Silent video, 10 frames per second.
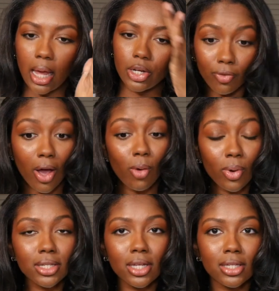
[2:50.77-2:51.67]
And if y'all
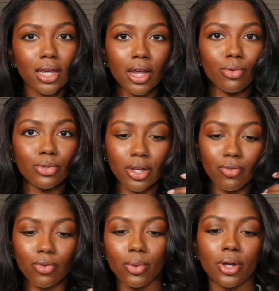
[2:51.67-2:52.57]
wanna see a skincare
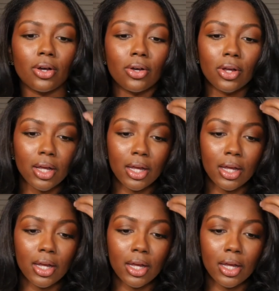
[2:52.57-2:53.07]
routine for real,